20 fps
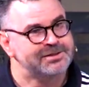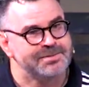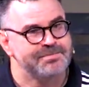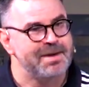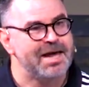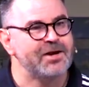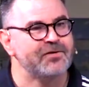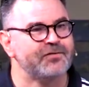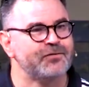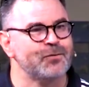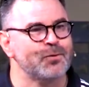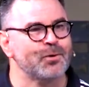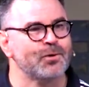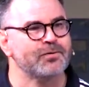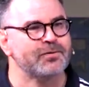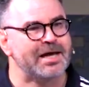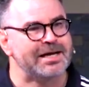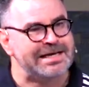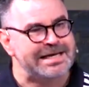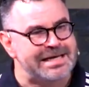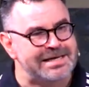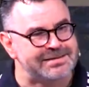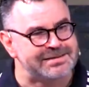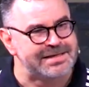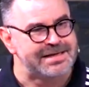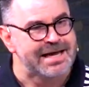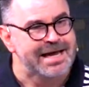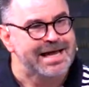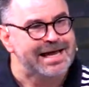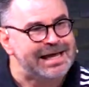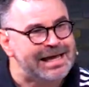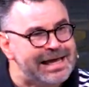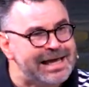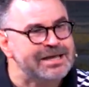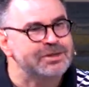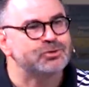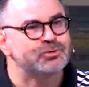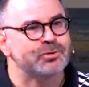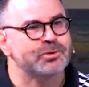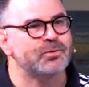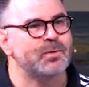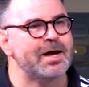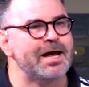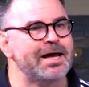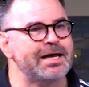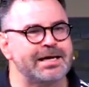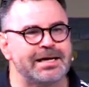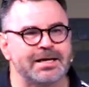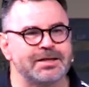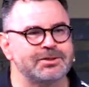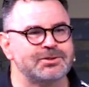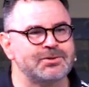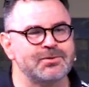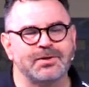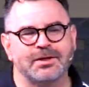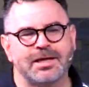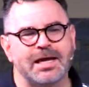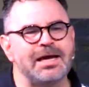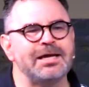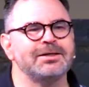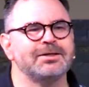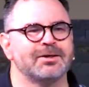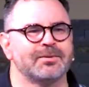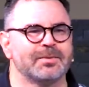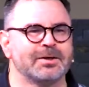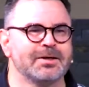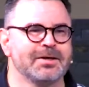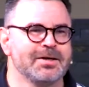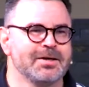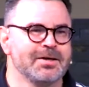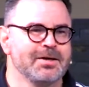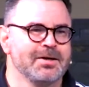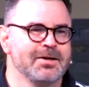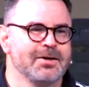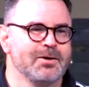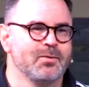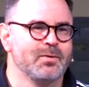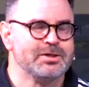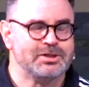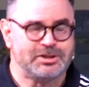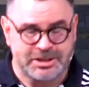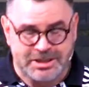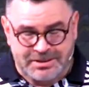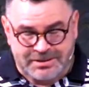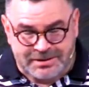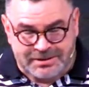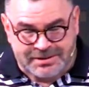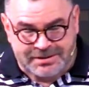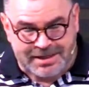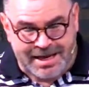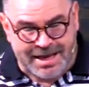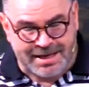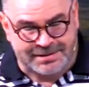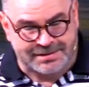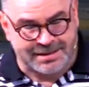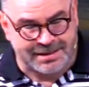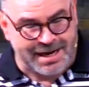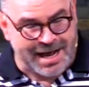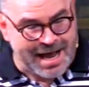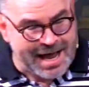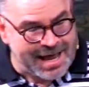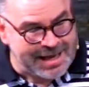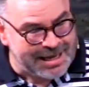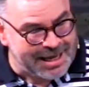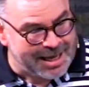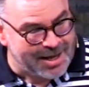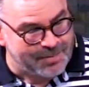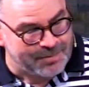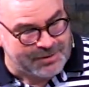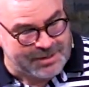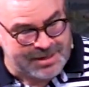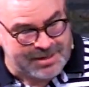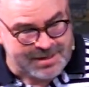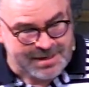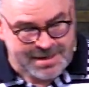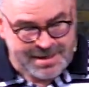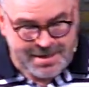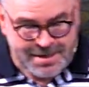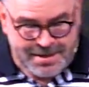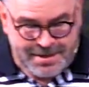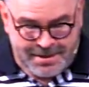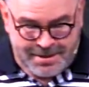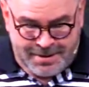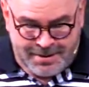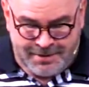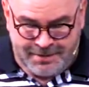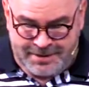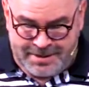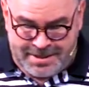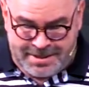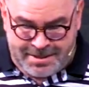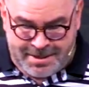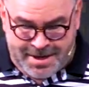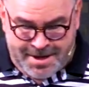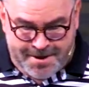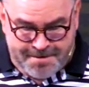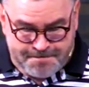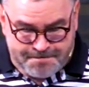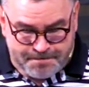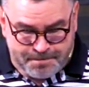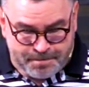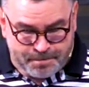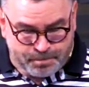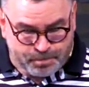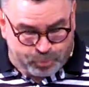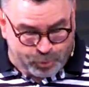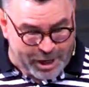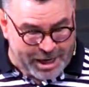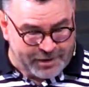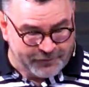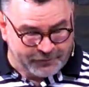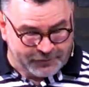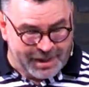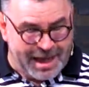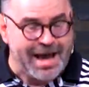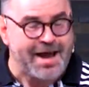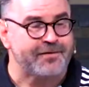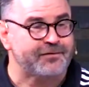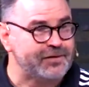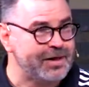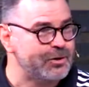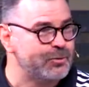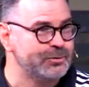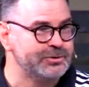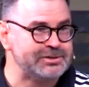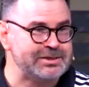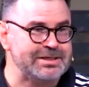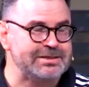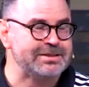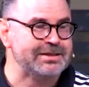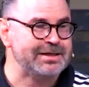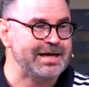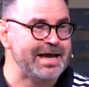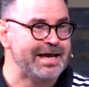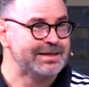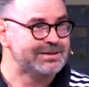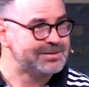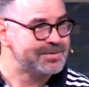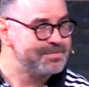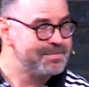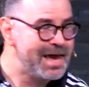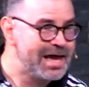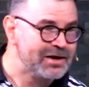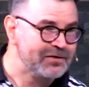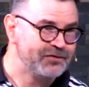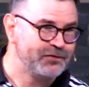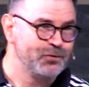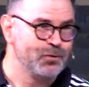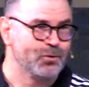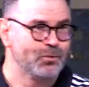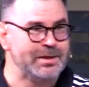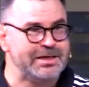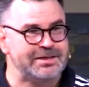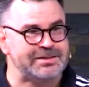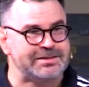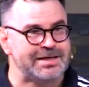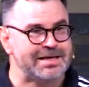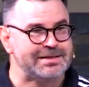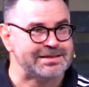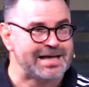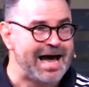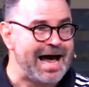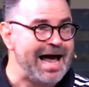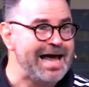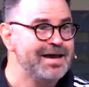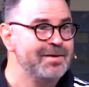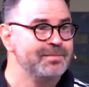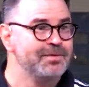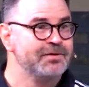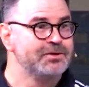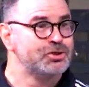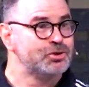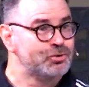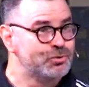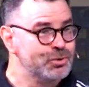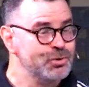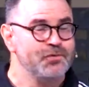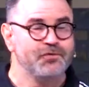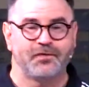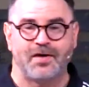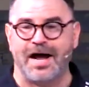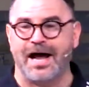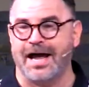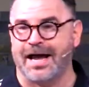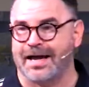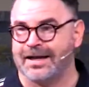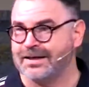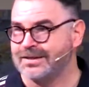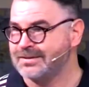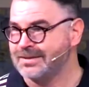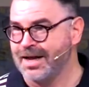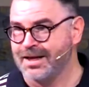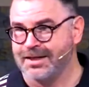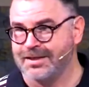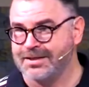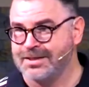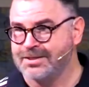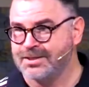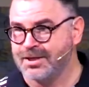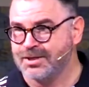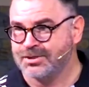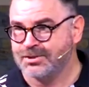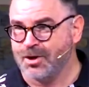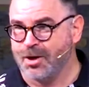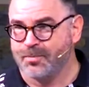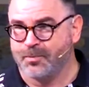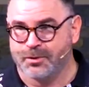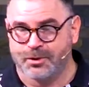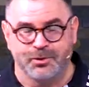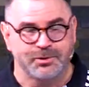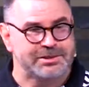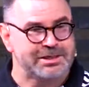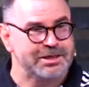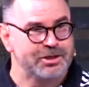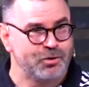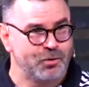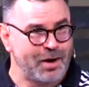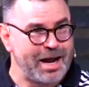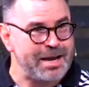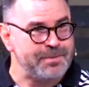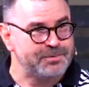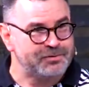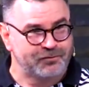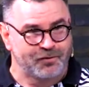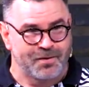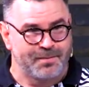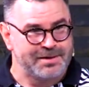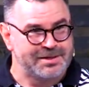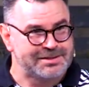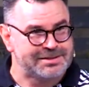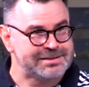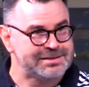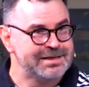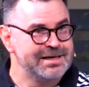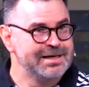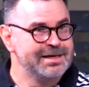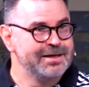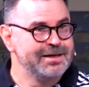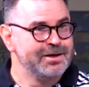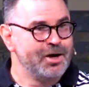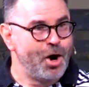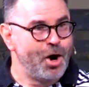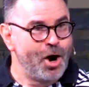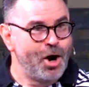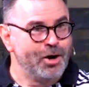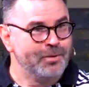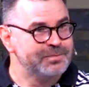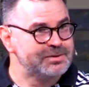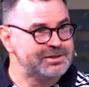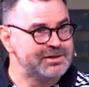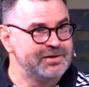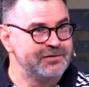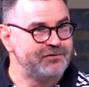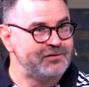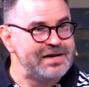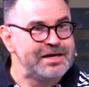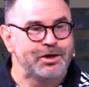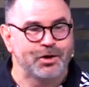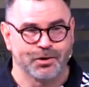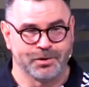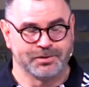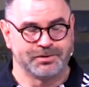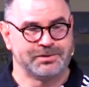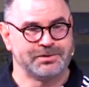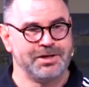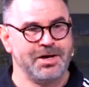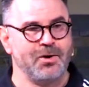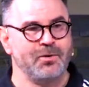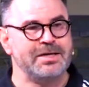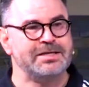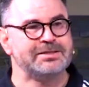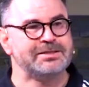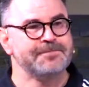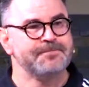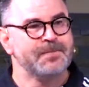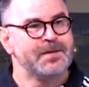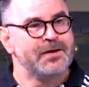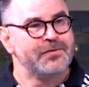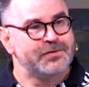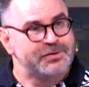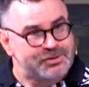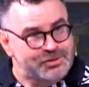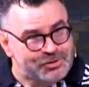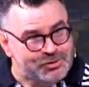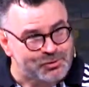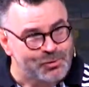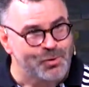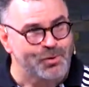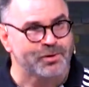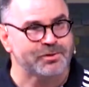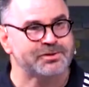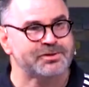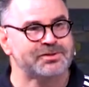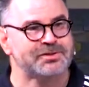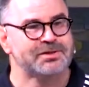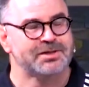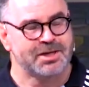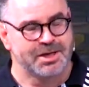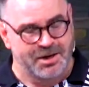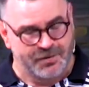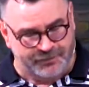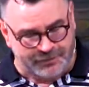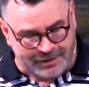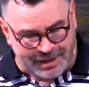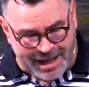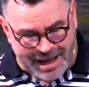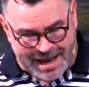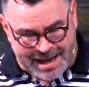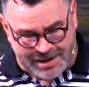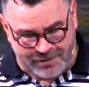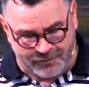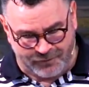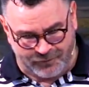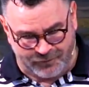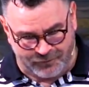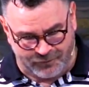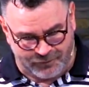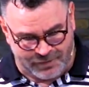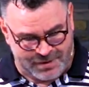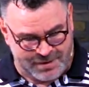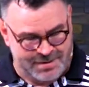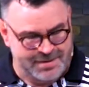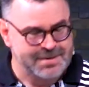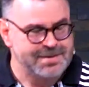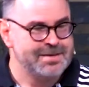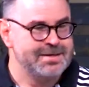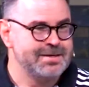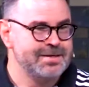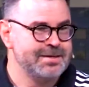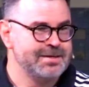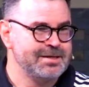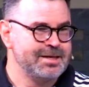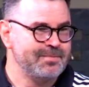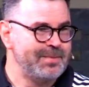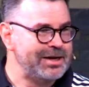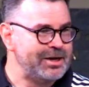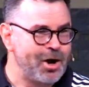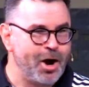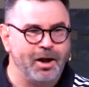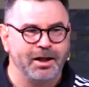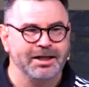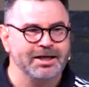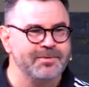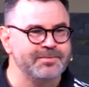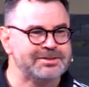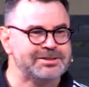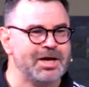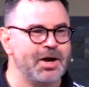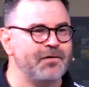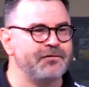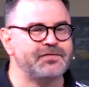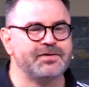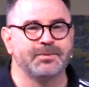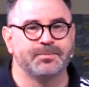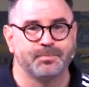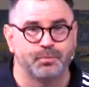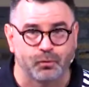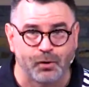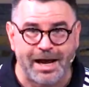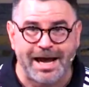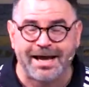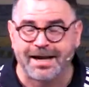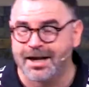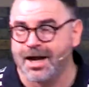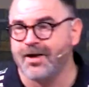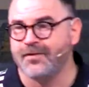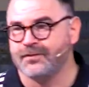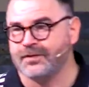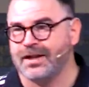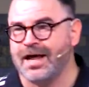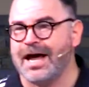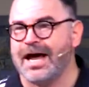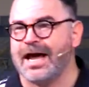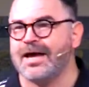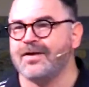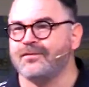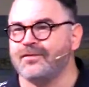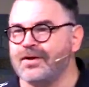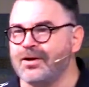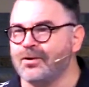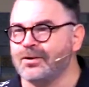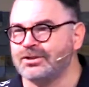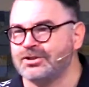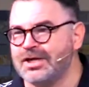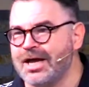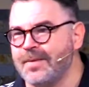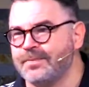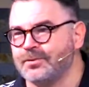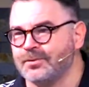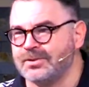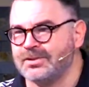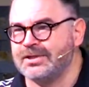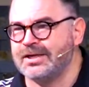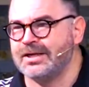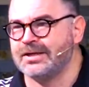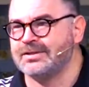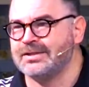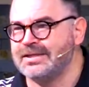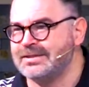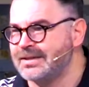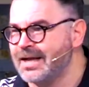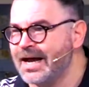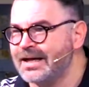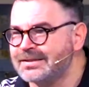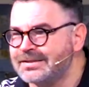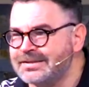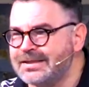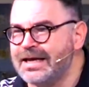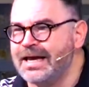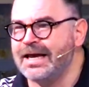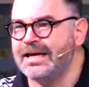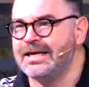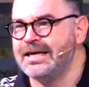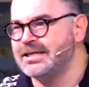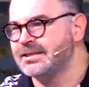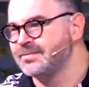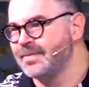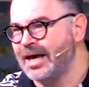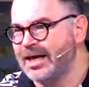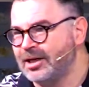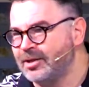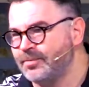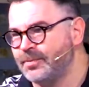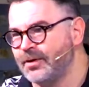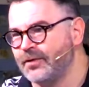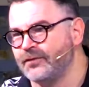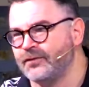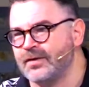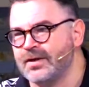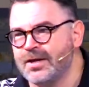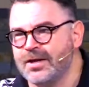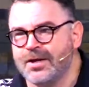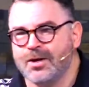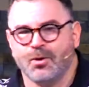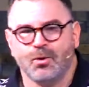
It's a metaphor that he is the entryway into the kingdom. When Jesus says that I am the bread of life, like we'll see today, it's a metaphor. When he says, I am the true vine, it's not that he's going to start producing grapes from his arms and fingers. No, he's the source of life. By calling himself the bread of life here in chapter 6, he's not saying he's made up of